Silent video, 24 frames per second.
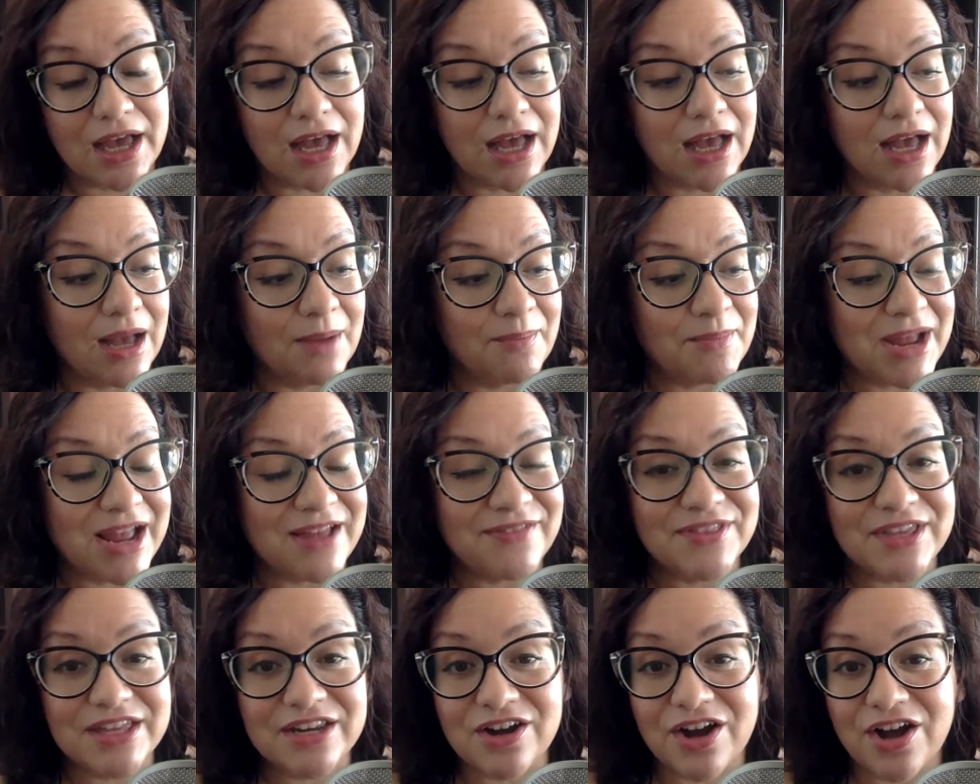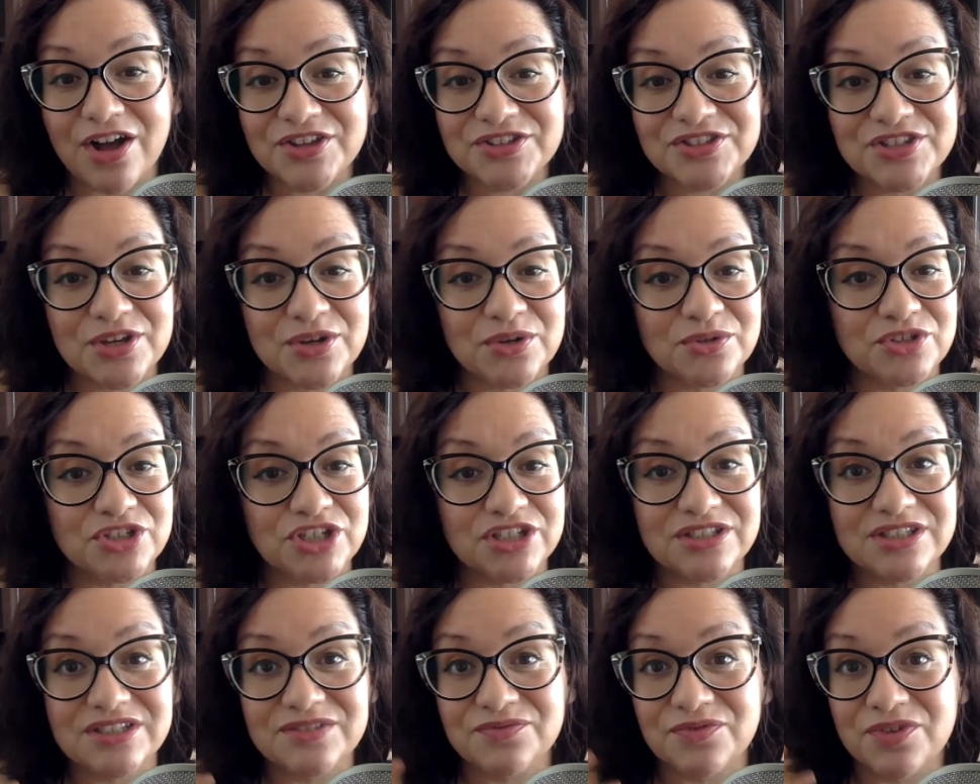And then also
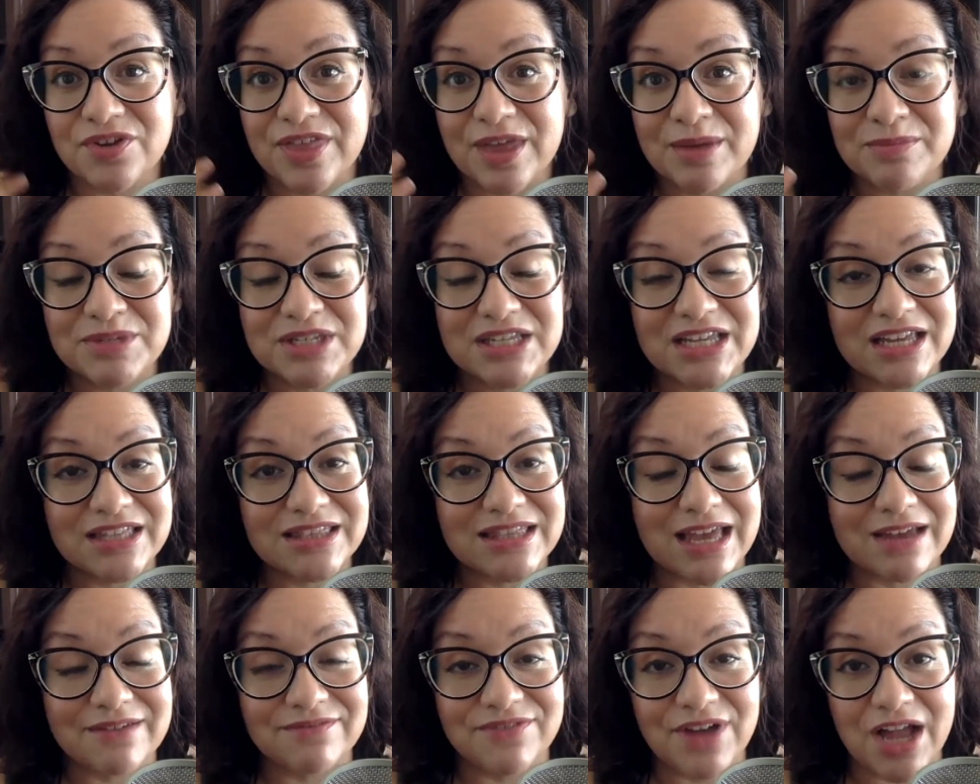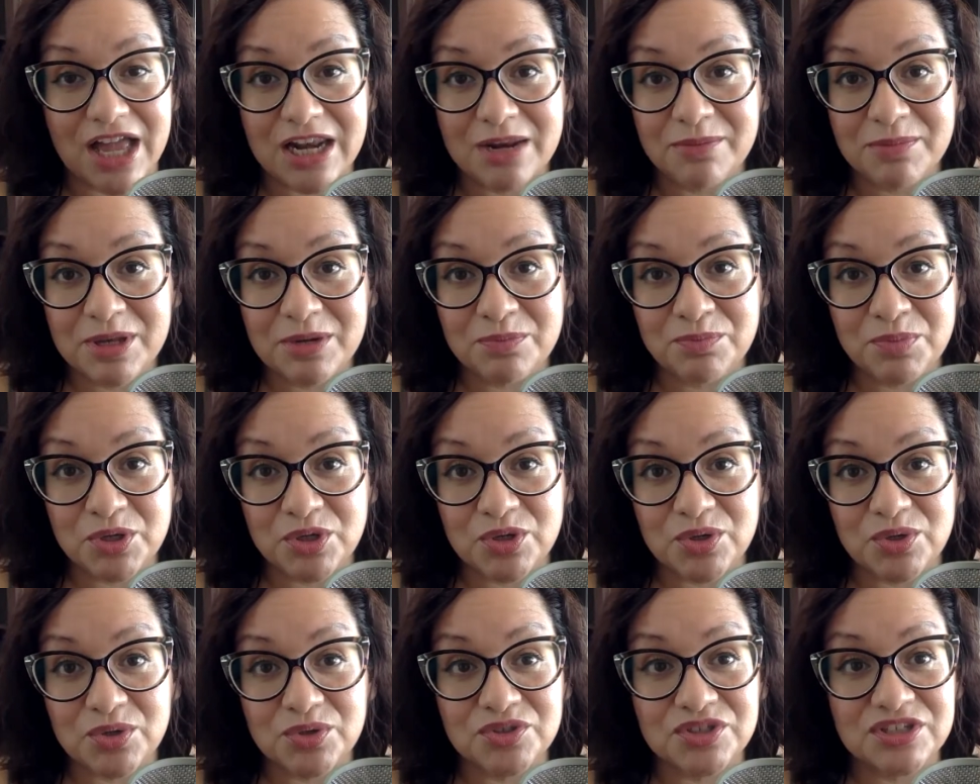just for them to get that vitamin
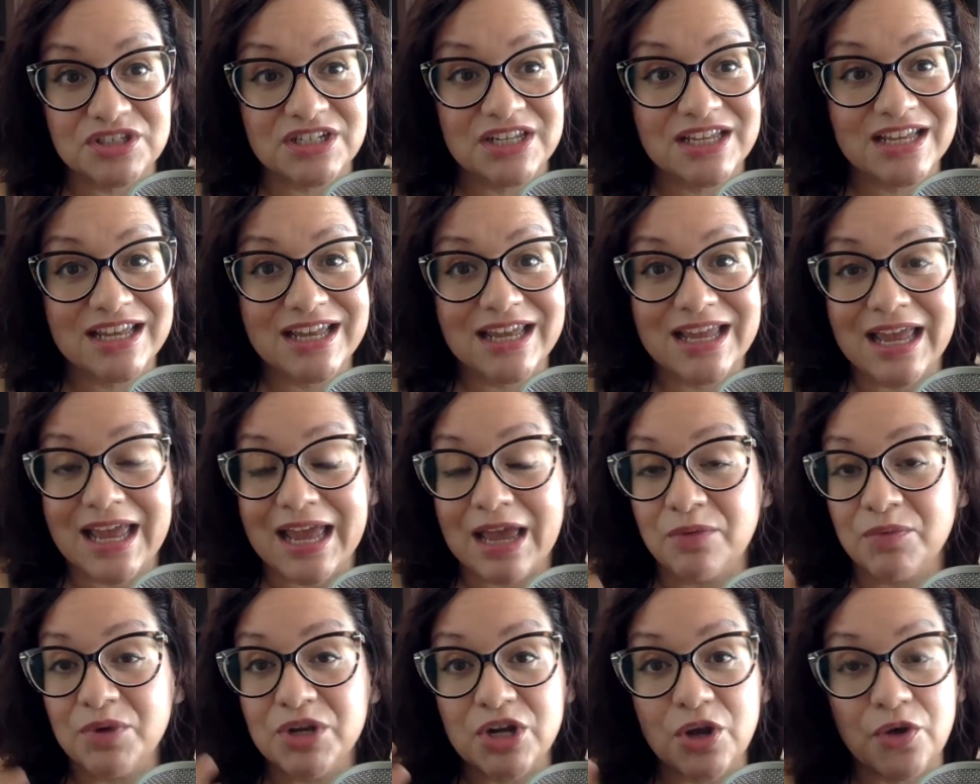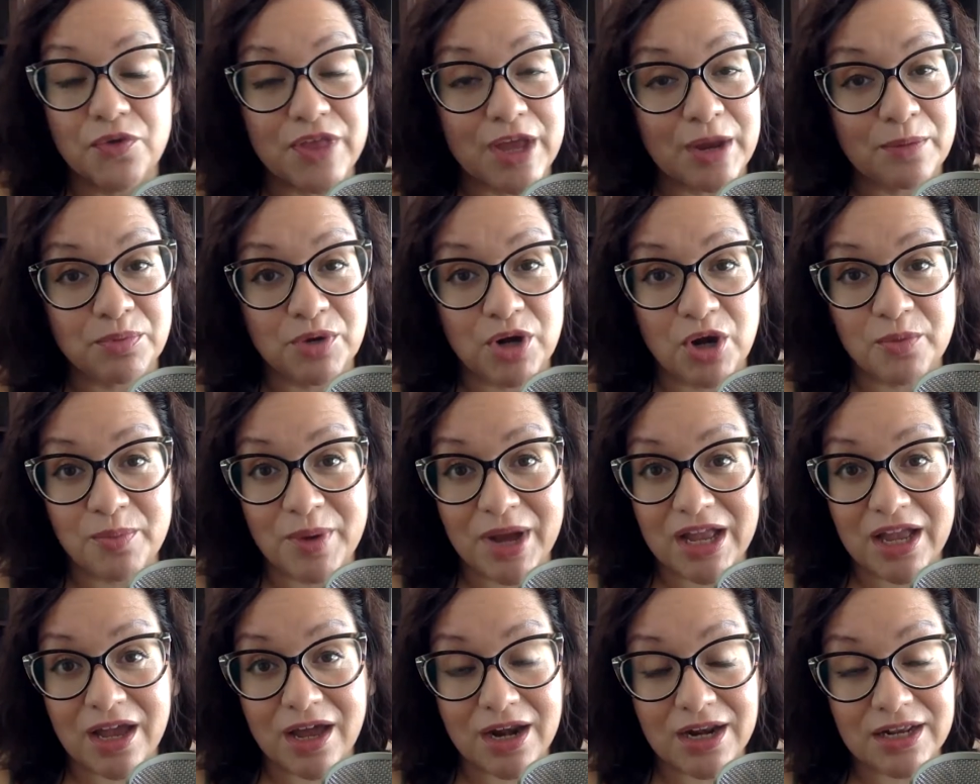boost. And we know that
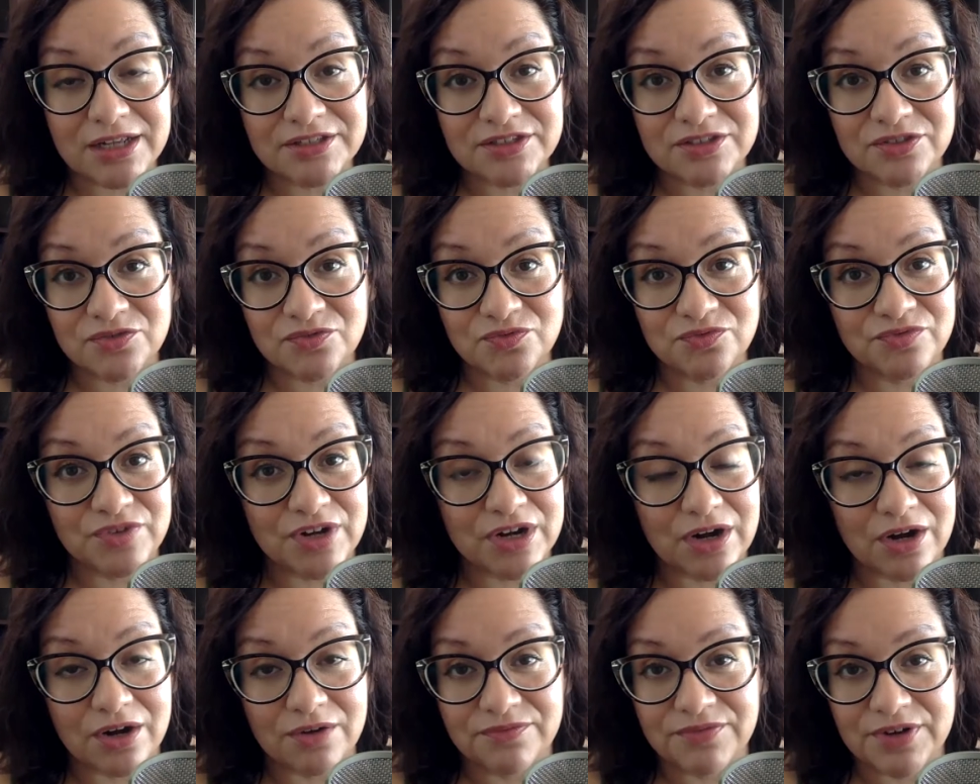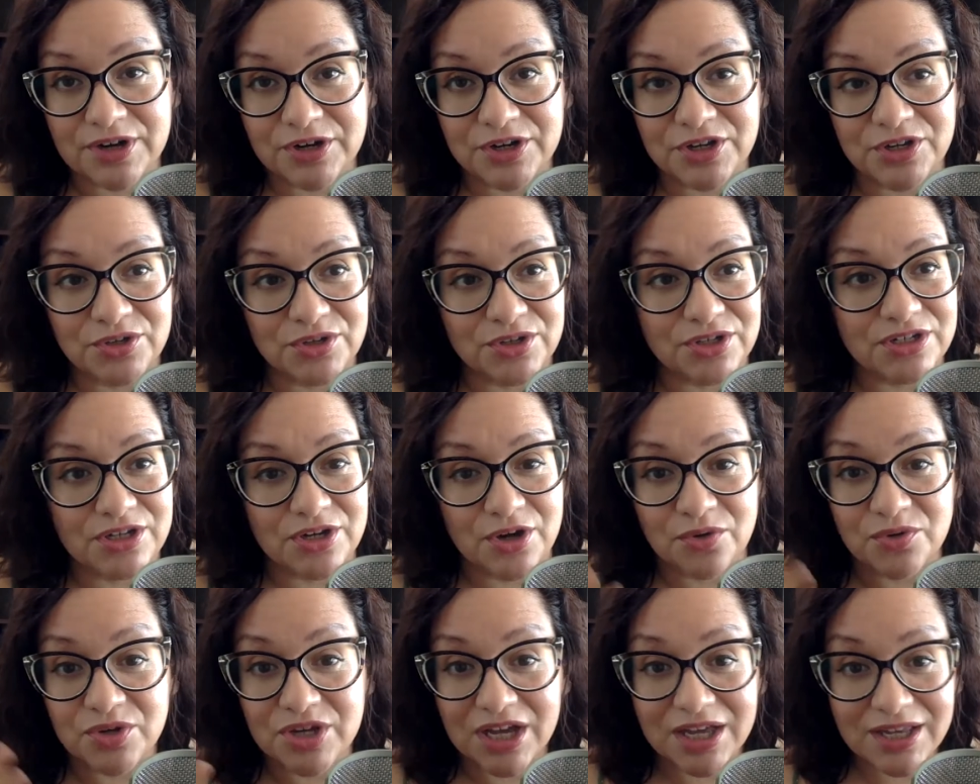probiotics are very good. You
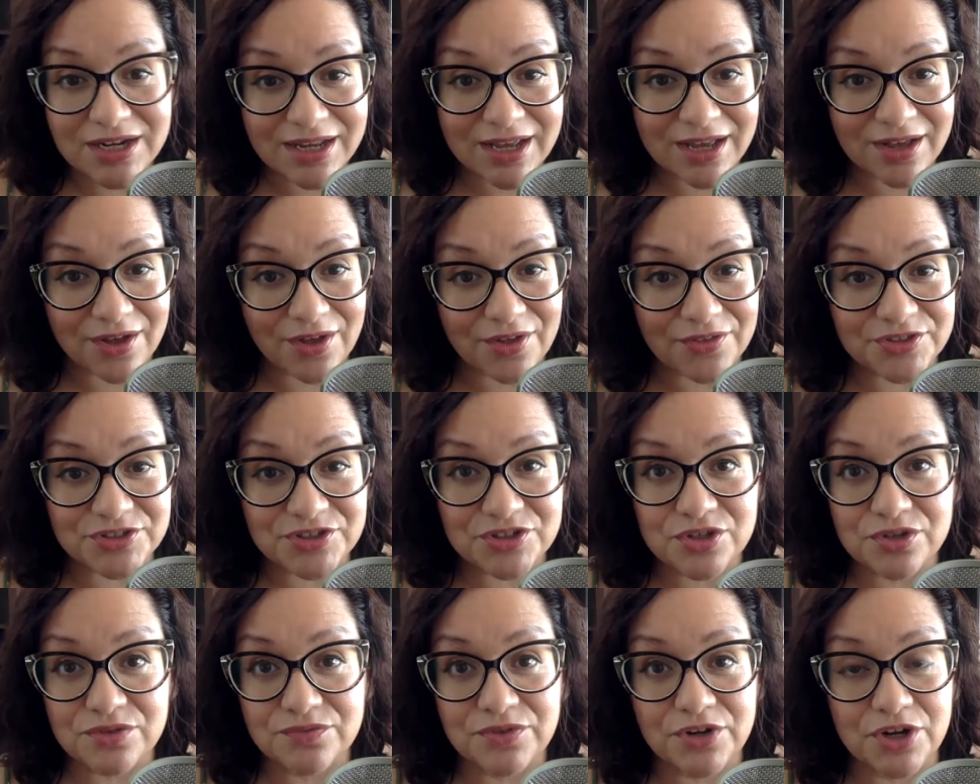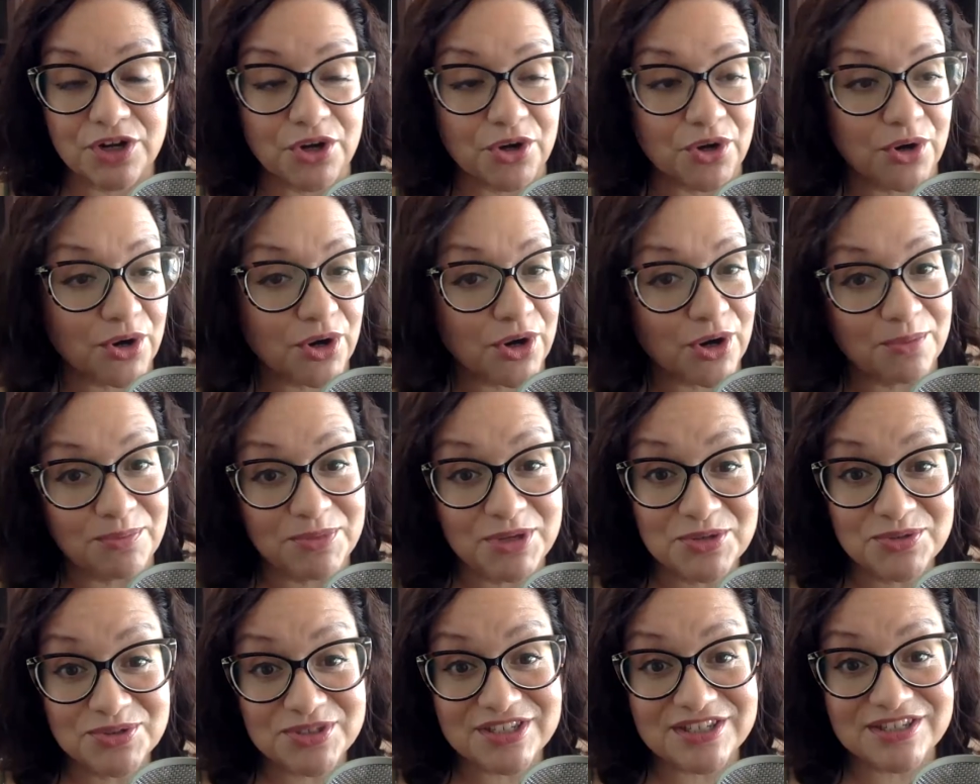know, gut health is good for your
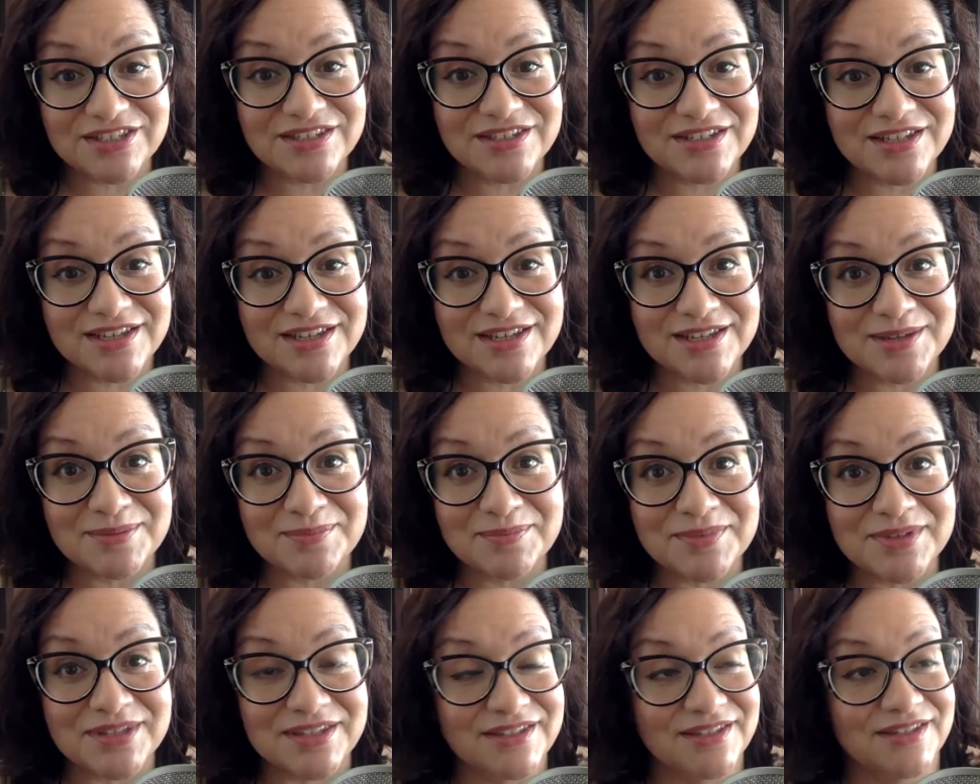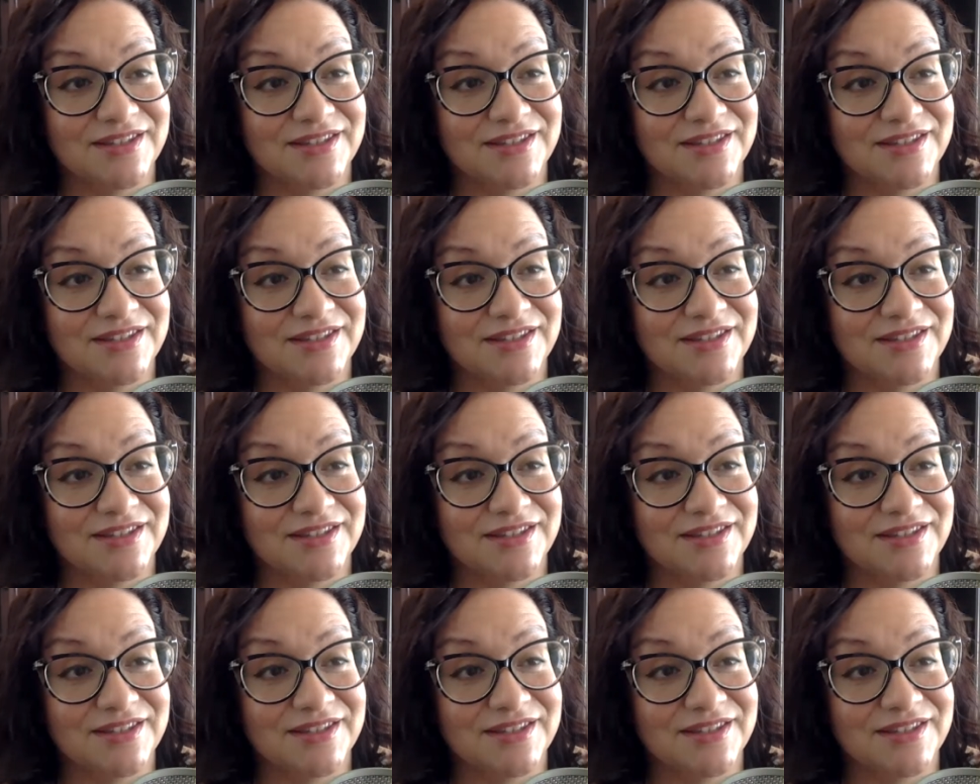immune system.